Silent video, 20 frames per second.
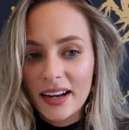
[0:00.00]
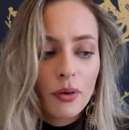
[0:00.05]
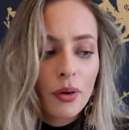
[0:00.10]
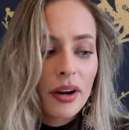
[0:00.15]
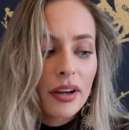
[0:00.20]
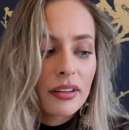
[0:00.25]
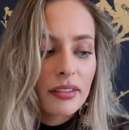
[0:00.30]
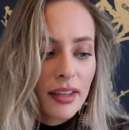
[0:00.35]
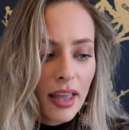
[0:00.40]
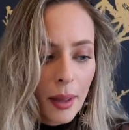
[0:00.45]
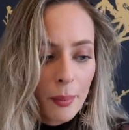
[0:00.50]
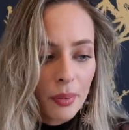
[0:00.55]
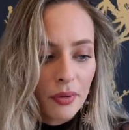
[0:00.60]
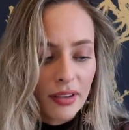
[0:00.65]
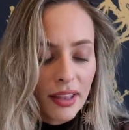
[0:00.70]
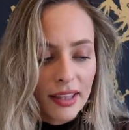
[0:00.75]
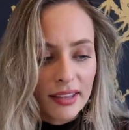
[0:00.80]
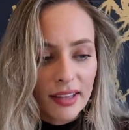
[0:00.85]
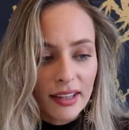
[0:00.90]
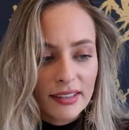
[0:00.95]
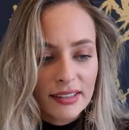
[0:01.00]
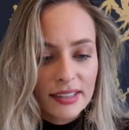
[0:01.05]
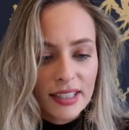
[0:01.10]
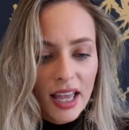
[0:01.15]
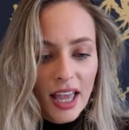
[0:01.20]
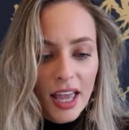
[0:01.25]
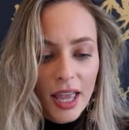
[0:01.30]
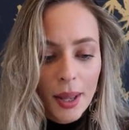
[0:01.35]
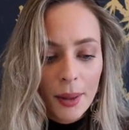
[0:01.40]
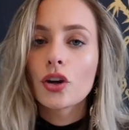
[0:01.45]
For example, like let's
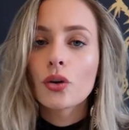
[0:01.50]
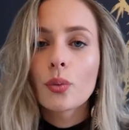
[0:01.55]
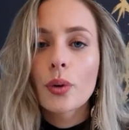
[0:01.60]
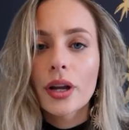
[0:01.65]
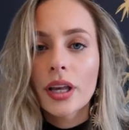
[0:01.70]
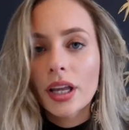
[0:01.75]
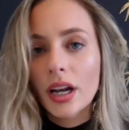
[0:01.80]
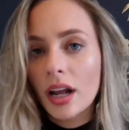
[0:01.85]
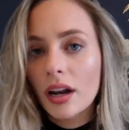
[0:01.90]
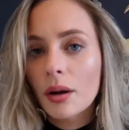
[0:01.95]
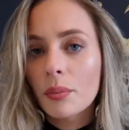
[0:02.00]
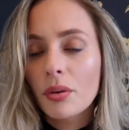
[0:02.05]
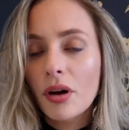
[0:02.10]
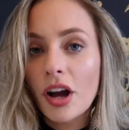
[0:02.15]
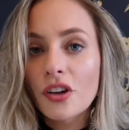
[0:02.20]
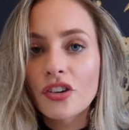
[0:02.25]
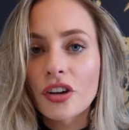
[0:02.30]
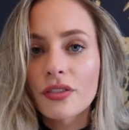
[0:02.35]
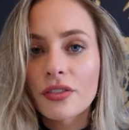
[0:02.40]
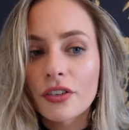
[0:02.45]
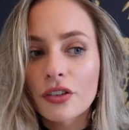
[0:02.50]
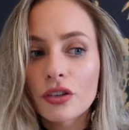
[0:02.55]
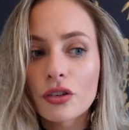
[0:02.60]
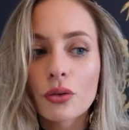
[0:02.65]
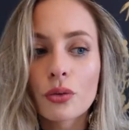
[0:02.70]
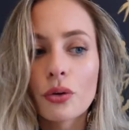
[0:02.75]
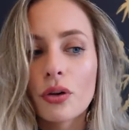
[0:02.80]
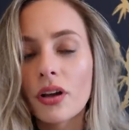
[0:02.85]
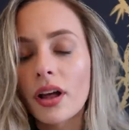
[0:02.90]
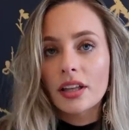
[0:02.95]
say you're working on a project for
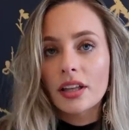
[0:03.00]
school.